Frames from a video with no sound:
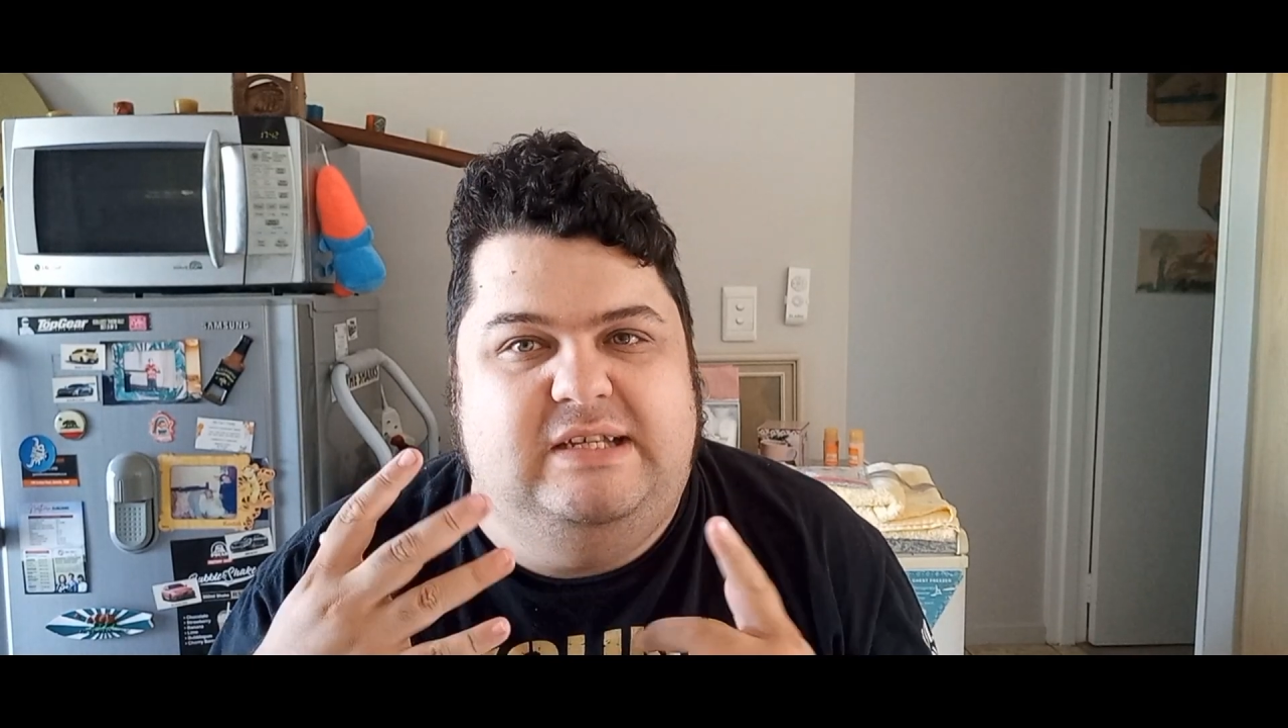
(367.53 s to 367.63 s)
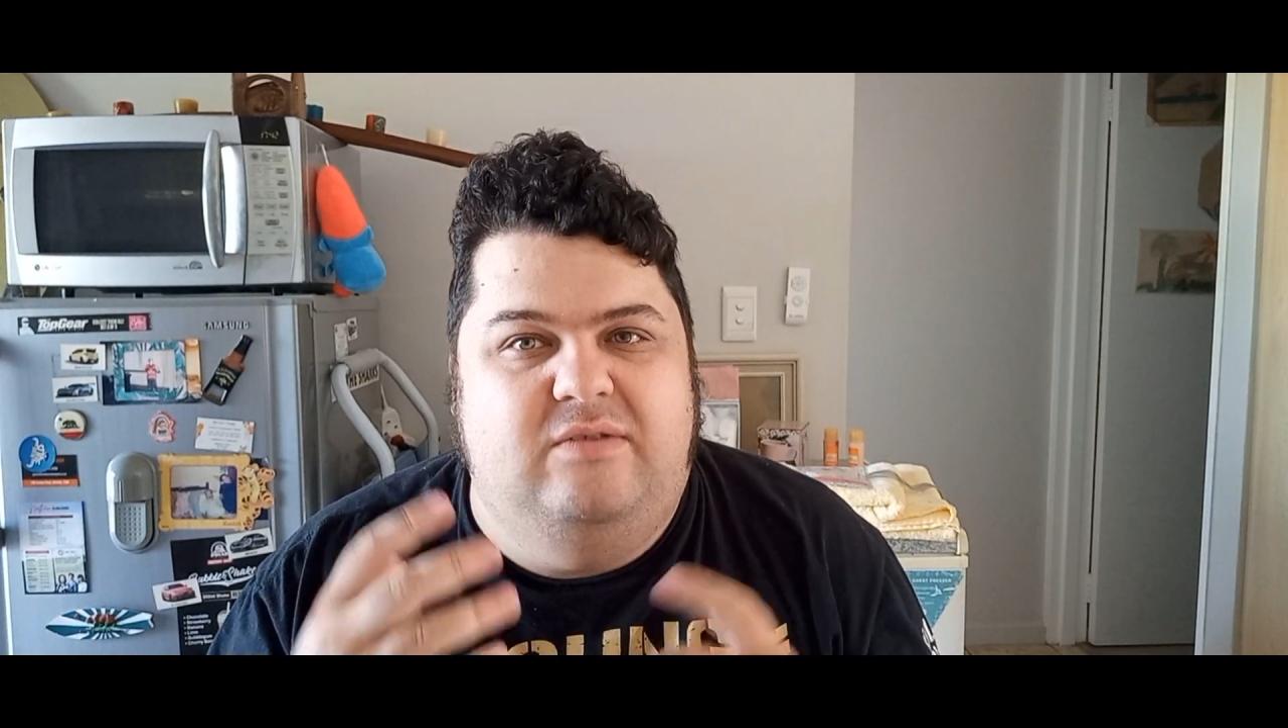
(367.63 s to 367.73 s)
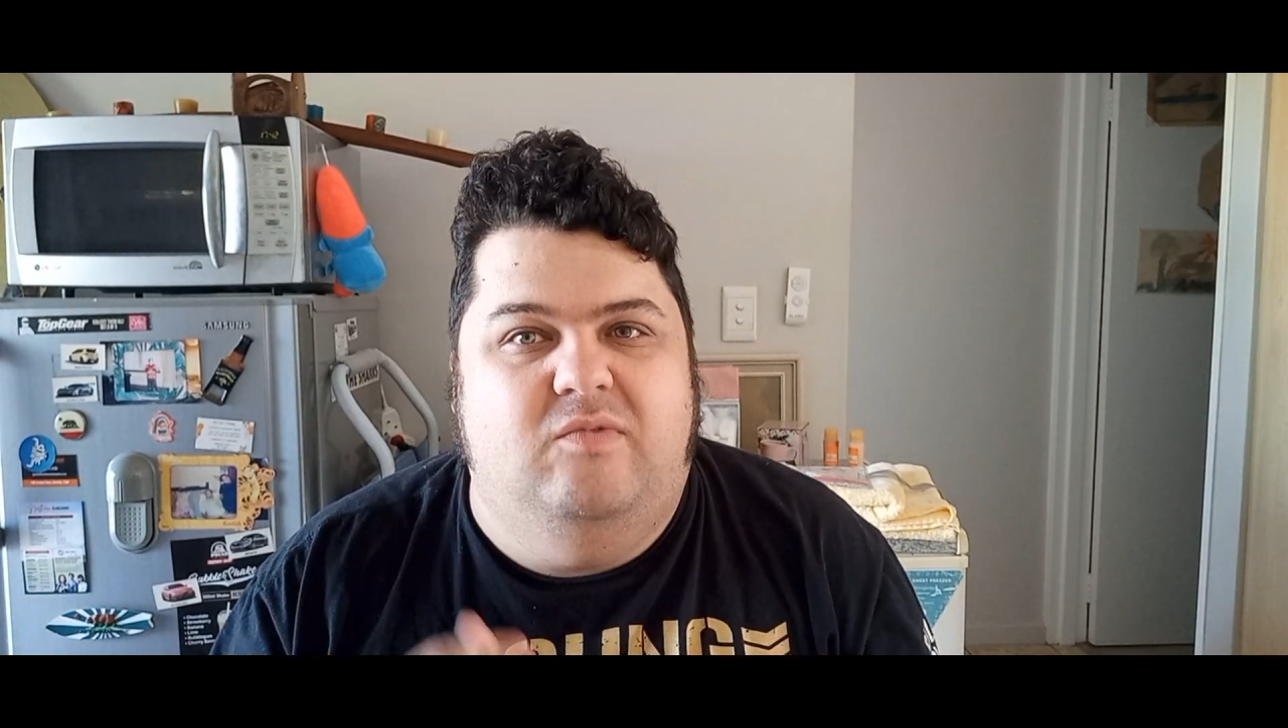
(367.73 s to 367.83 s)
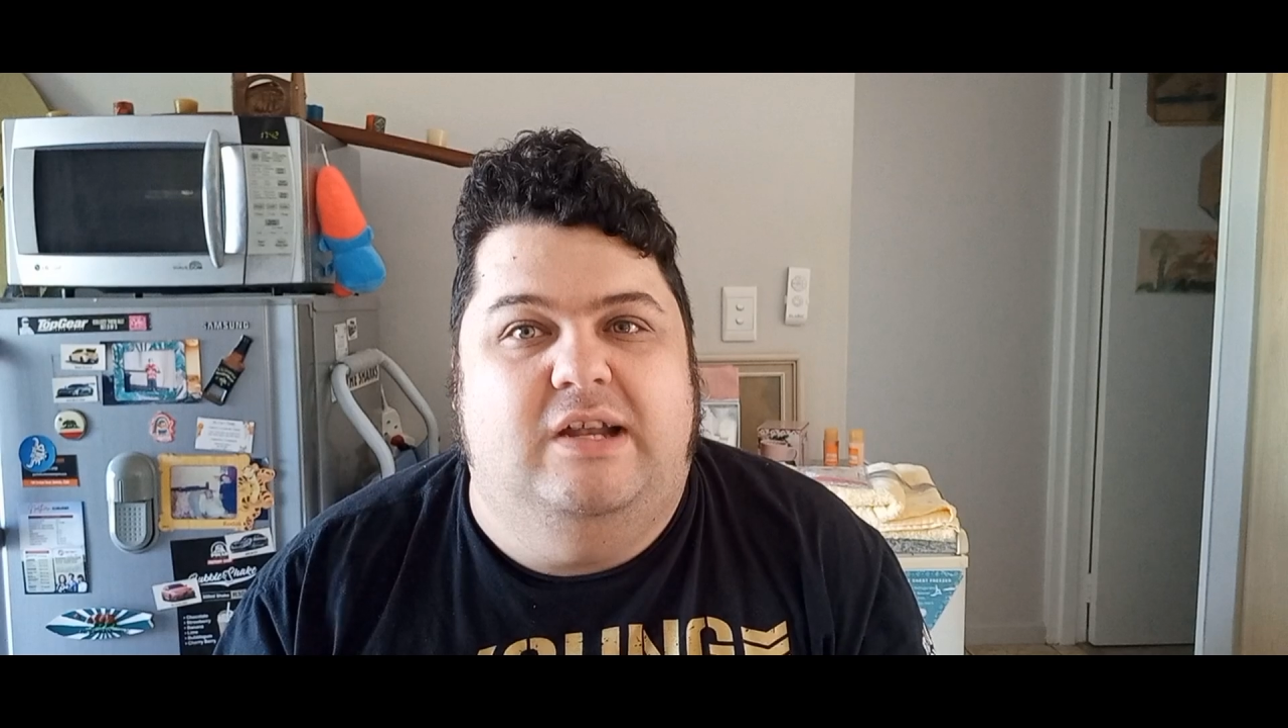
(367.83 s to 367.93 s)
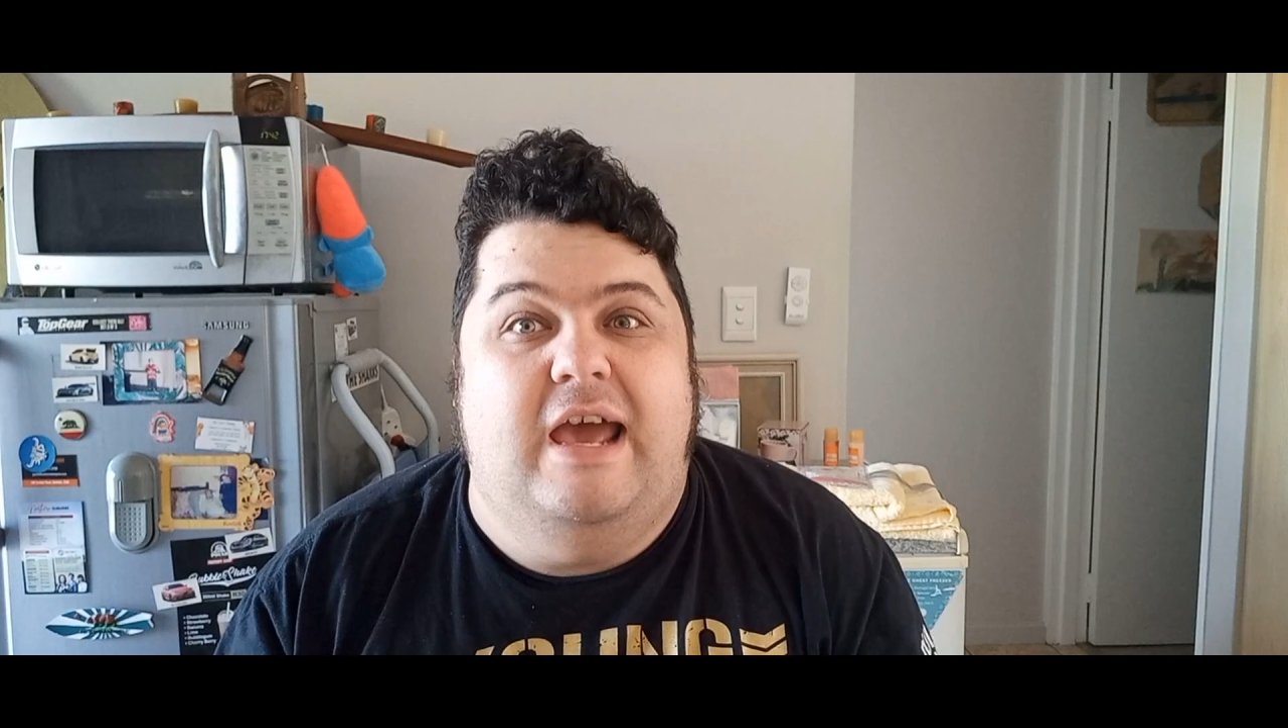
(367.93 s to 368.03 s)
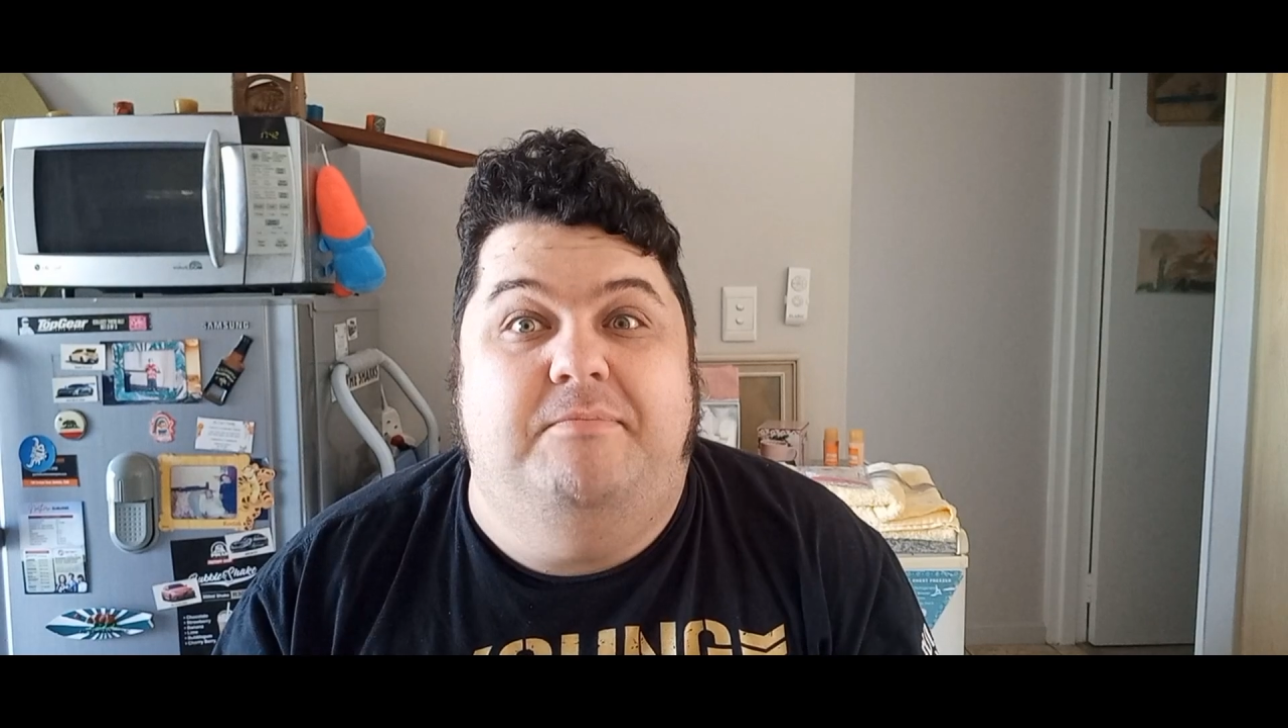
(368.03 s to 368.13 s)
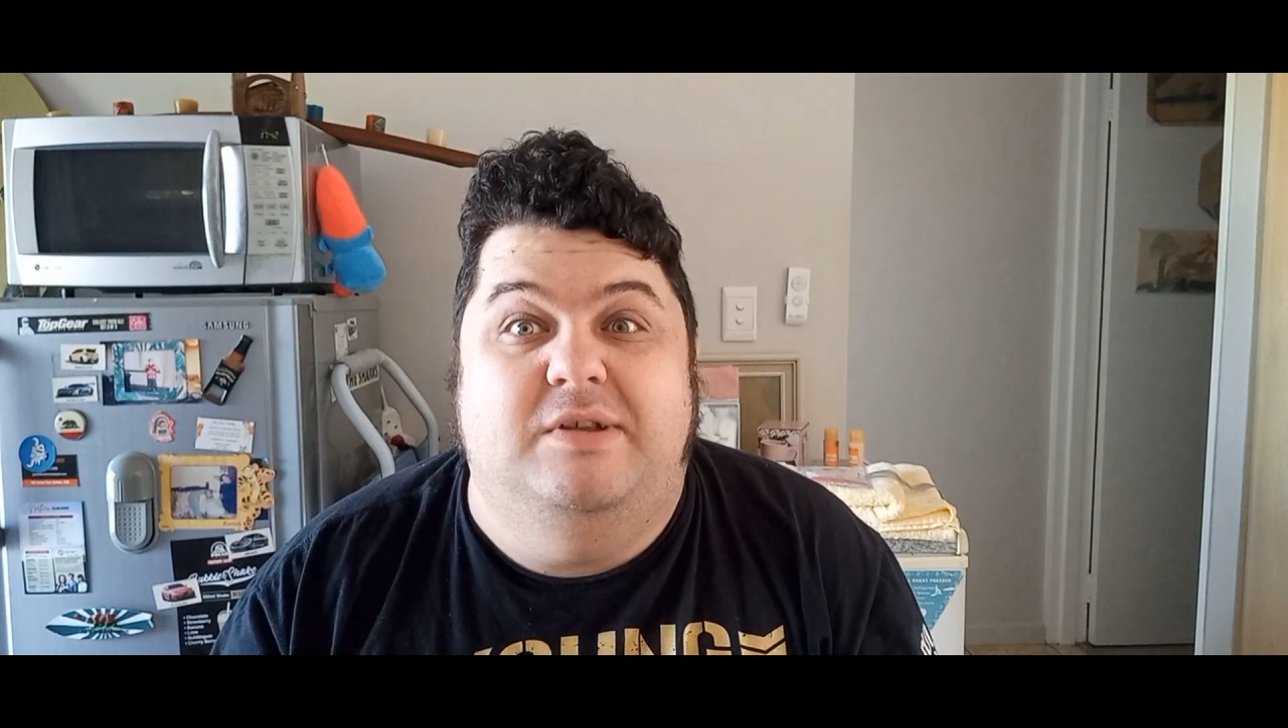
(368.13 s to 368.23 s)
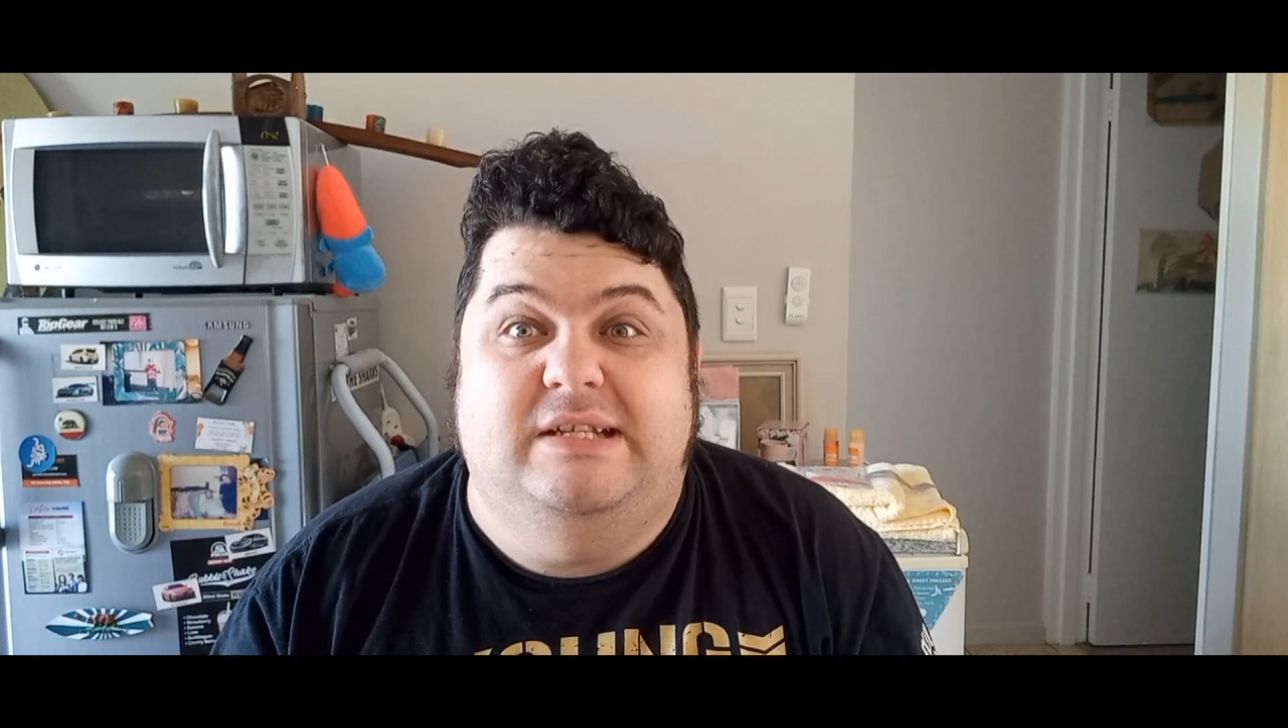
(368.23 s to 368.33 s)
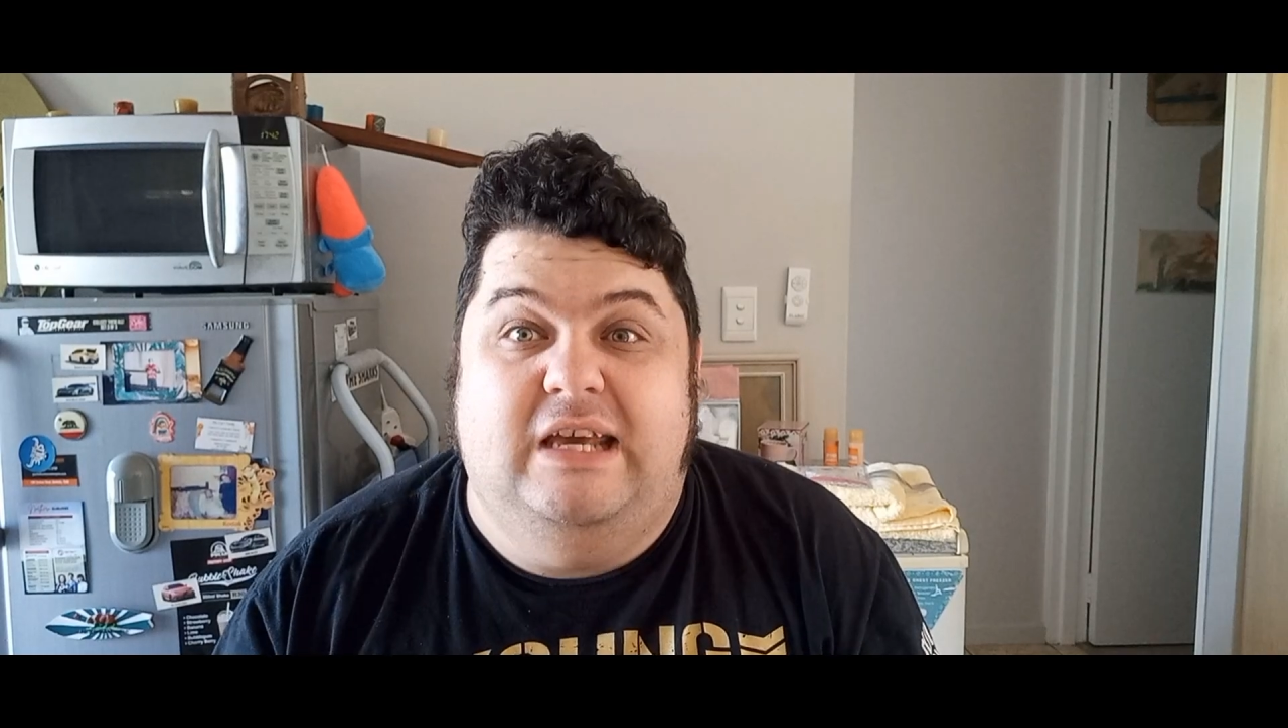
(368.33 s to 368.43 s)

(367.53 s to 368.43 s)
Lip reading: see what happens